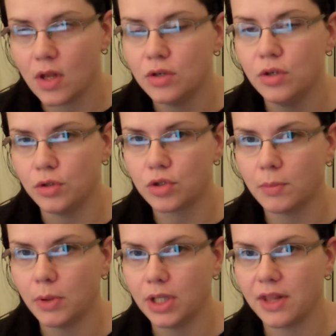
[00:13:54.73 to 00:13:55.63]

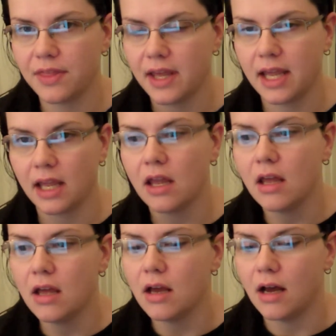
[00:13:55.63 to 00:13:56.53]
NutriBullet thing,
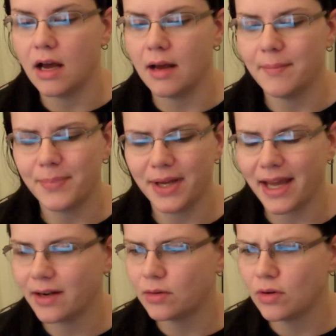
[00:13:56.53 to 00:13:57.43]
but
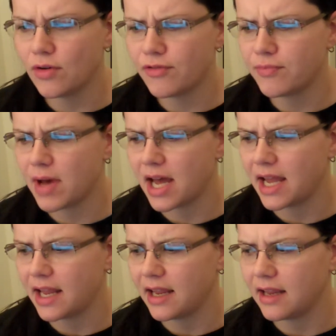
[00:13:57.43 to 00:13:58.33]
I don't know if
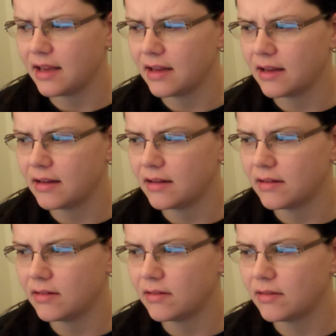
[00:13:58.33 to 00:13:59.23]
my
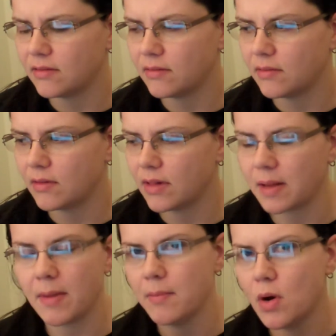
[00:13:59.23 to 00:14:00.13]

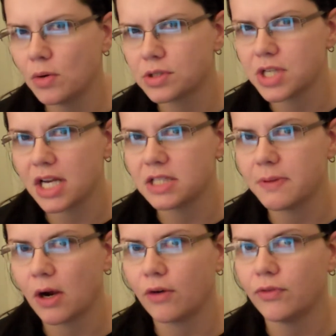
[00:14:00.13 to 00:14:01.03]
motor's not as
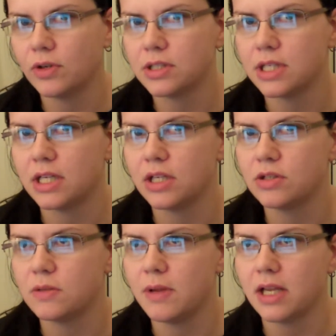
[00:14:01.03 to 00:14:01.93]
powerful as it
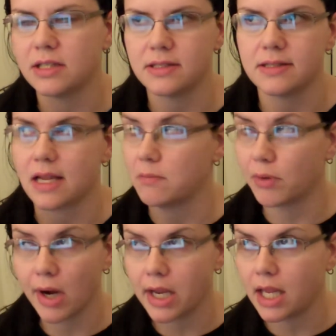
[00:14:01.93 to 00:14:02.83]
used to be because it's like
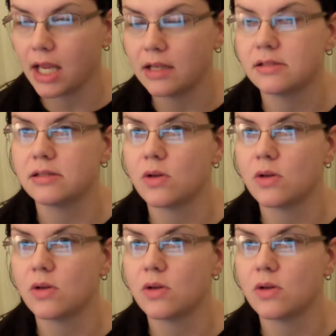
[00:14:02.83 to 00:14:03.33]
breaking because it's